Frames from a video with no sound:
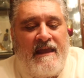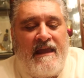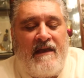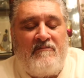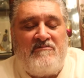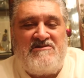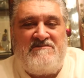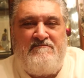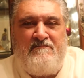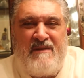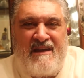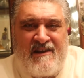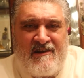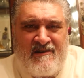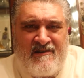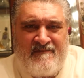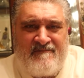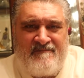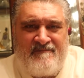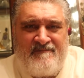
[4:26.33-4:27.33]
it was
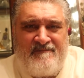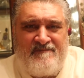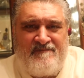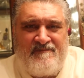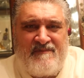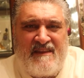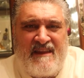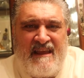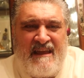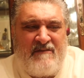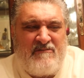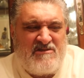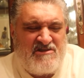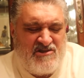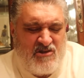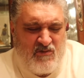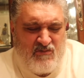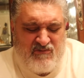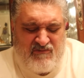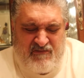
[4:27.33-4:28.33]
bitter. There was
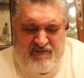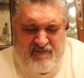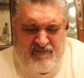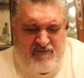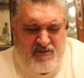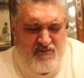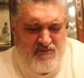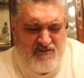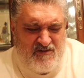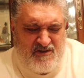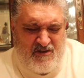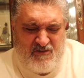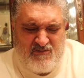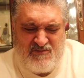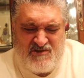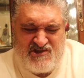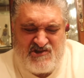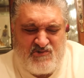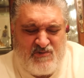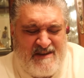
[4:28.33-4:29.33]
no fruit, no
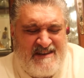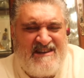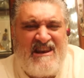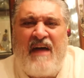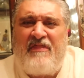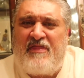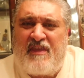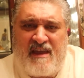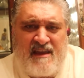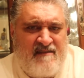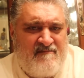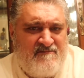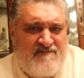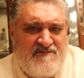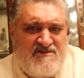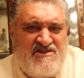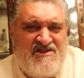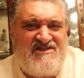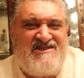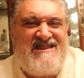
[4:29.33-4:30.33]
sweet, nothing. It
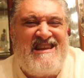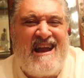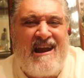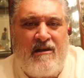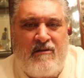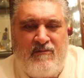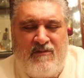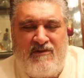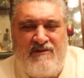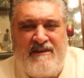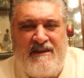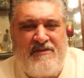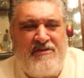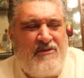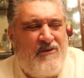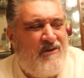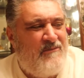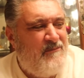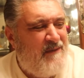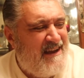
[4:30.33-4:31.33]
was just terrible. And I
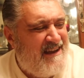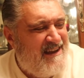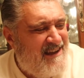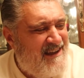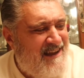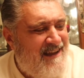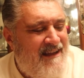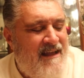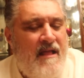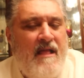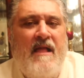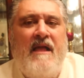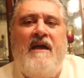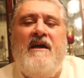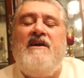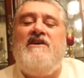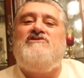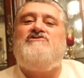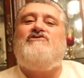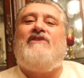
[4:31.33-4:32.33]
thought, my God.
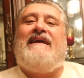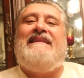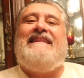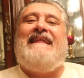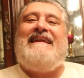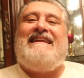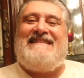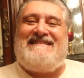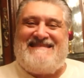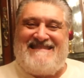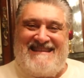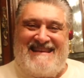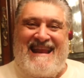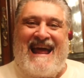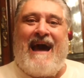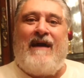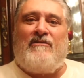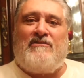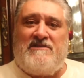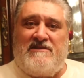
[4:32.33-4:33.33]
So I let it sit
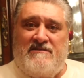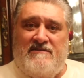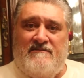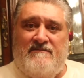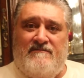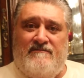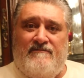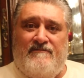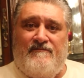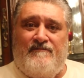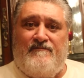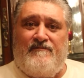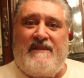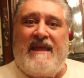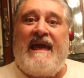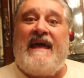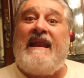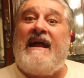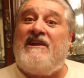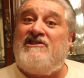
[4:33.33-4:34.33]
out,
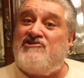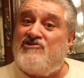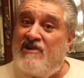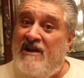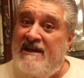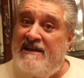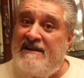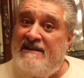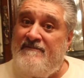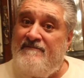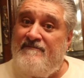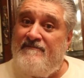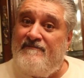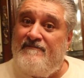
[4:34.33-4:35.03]
and I tried it